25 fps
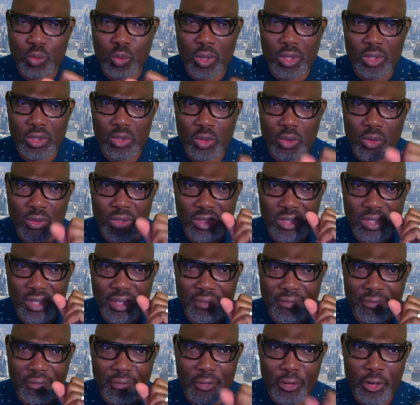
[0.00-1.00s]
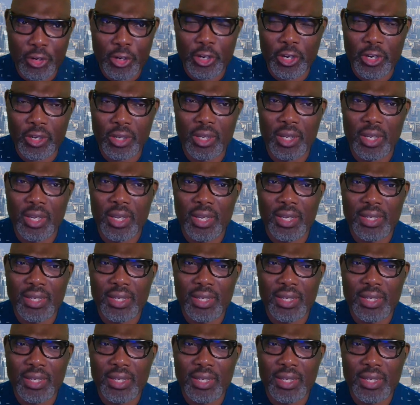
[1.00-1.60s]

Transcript: was so severe